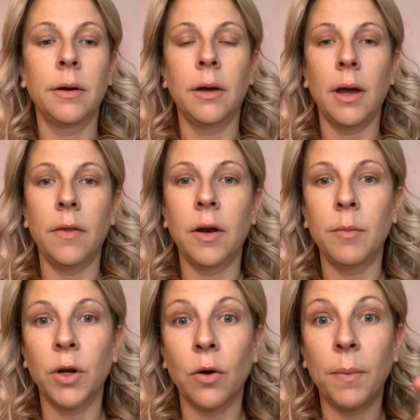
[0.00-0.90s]
And then I'm
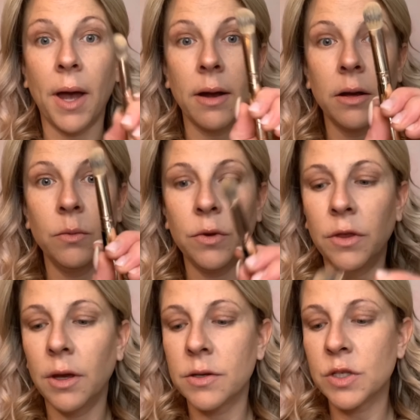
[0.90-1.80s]
going to go back in with
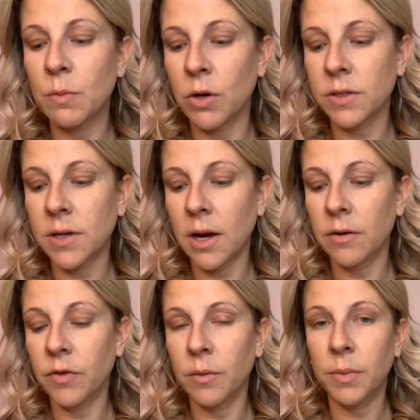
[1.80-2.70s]
the small side
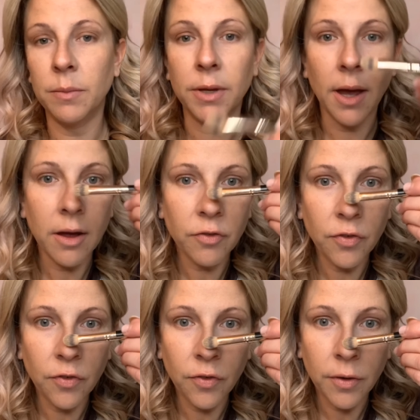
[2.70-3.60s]
of the
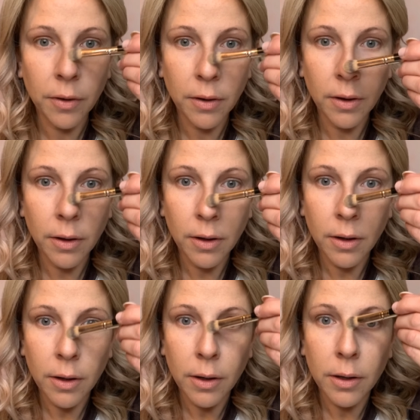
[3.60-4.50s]
BBF.
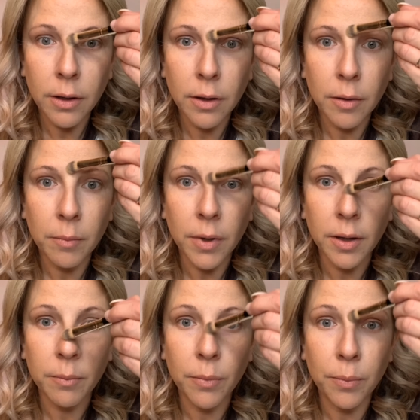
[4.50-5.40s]
My
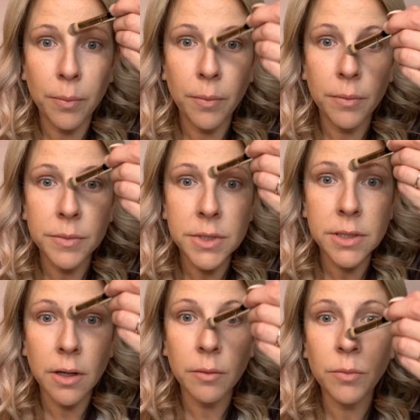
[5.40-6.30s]

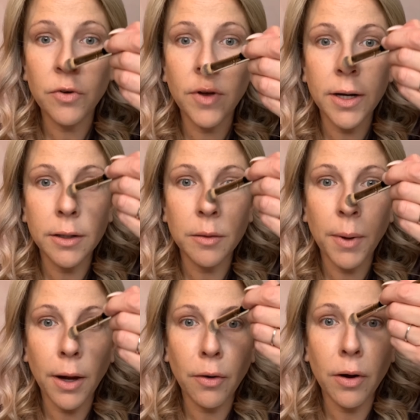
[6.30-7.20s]
son providing the
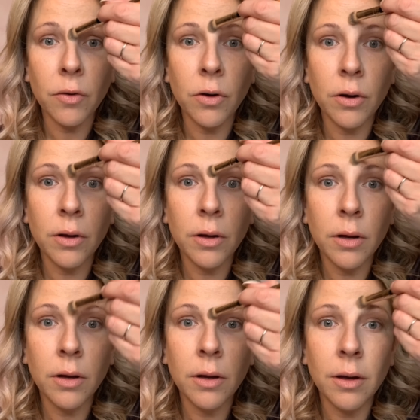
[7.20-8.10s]
background
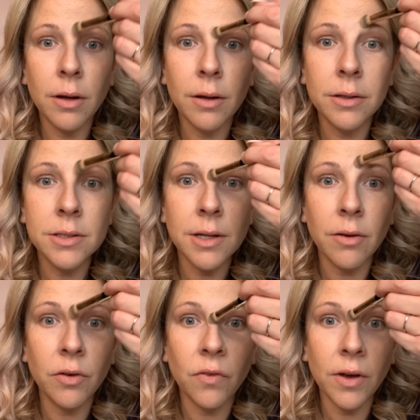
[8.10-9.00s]

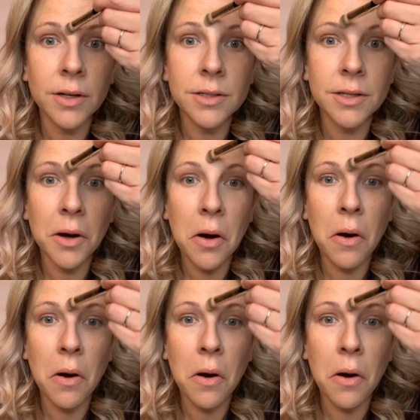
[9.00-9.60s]
sound effects there.